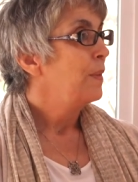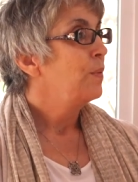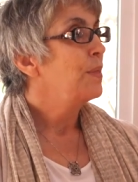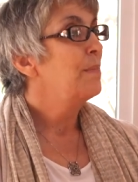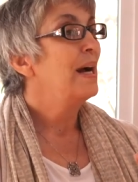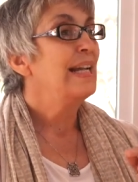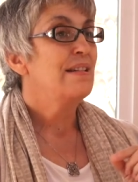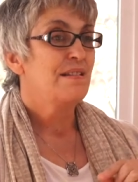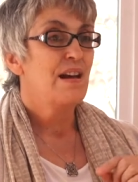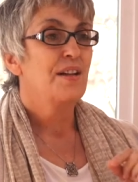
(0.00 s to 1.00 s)
The
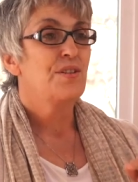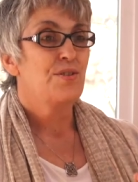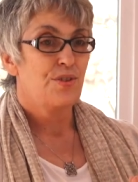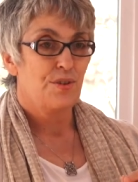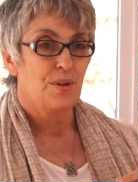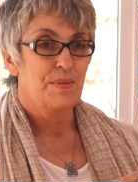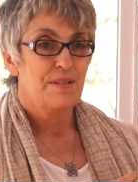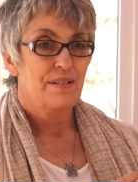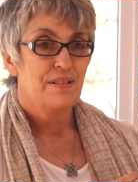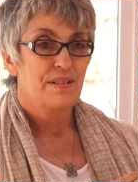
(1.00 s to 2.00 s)
mind is not disturbed
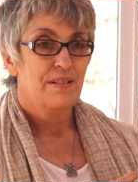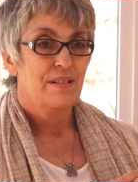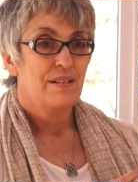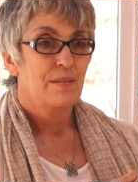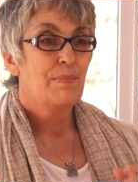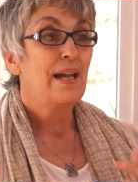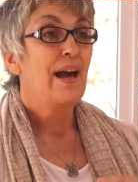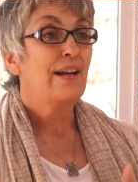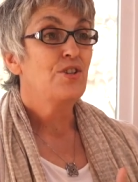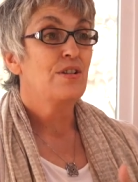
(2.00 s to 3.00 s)
by
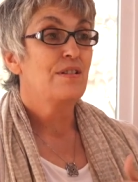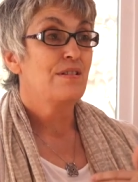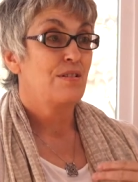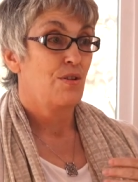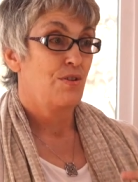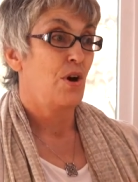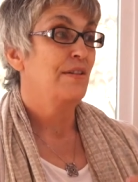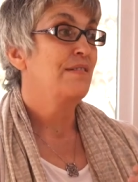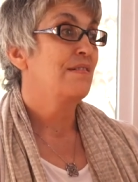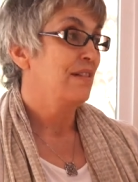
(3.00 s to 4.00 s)
actions,
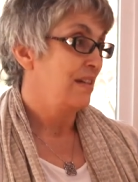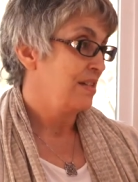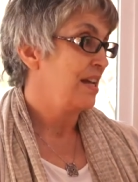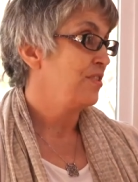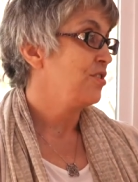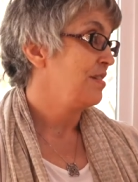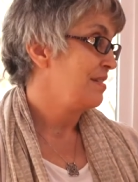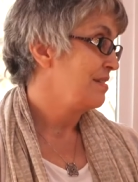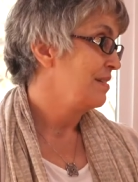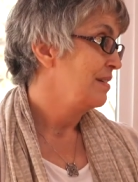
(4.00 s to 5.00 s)
thoughts,
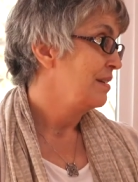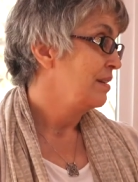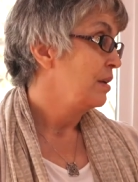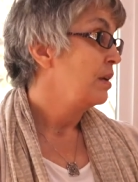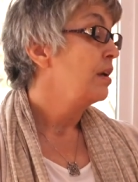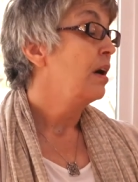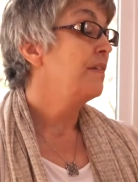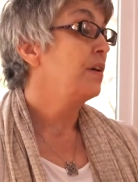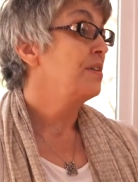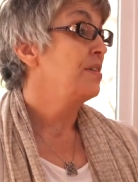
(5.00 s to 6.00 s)
intentions
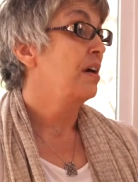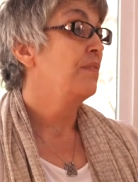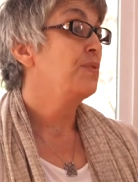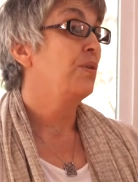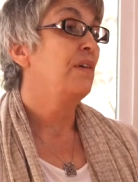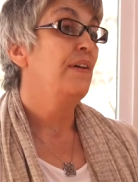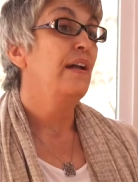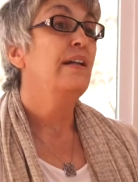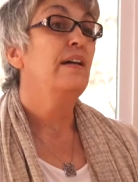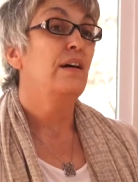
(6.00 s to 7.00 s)
of ourselves or of
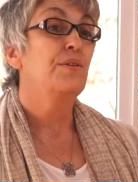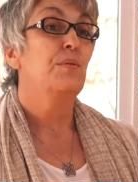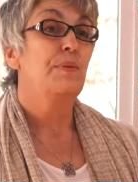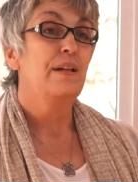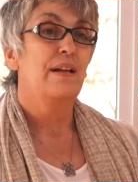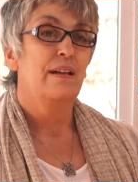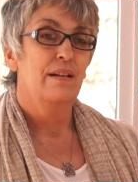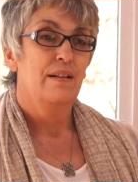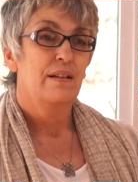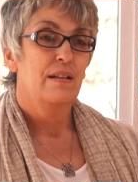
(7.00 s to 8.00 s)
any other being.
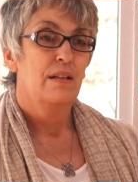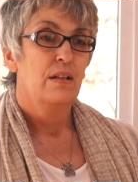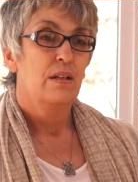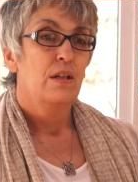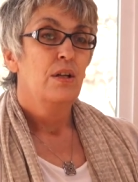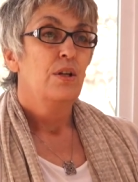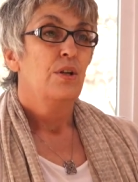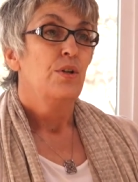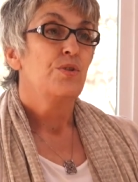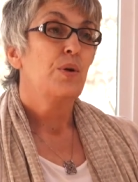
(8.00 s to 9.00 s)

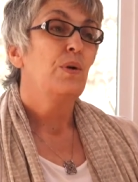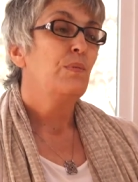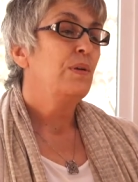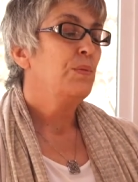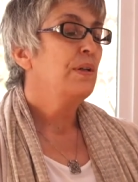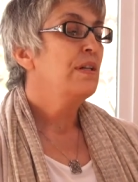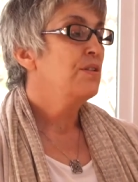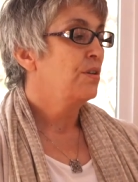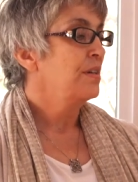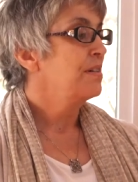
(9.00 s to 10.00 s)
So, when we really
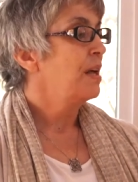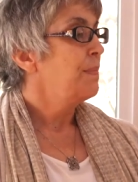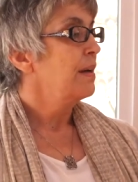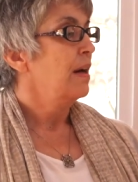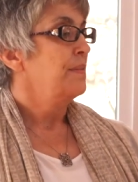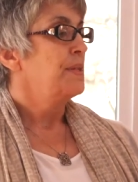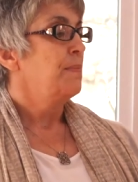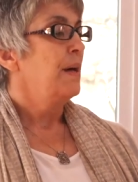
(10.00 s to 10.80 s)
start stepping on this